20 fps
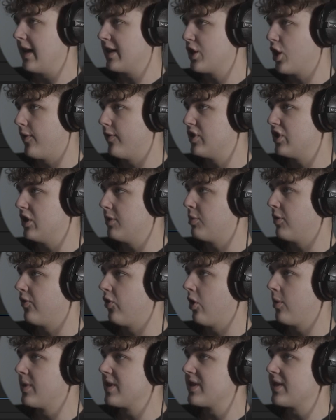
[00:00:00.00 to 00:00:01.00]
That's obviously
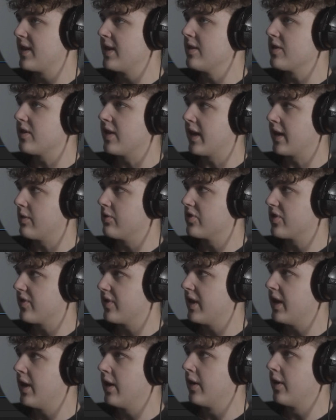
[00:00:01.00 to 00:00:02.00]
performance scenes, that goes
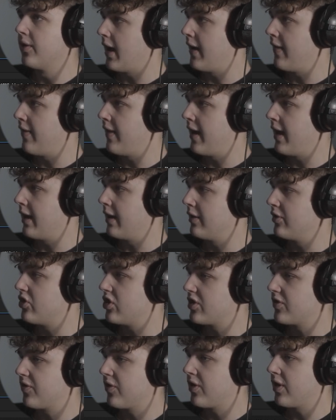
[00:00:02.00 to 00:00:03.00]
in there. And then
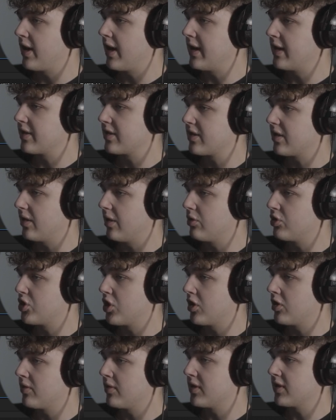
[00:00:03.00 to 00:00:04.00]
just for in a slow
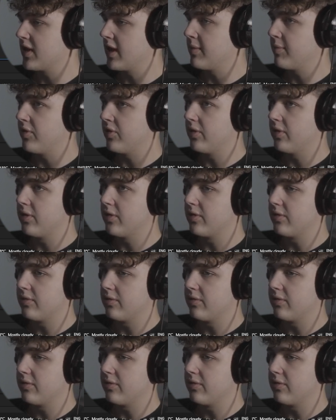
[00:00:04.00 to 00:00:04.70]
shutter example,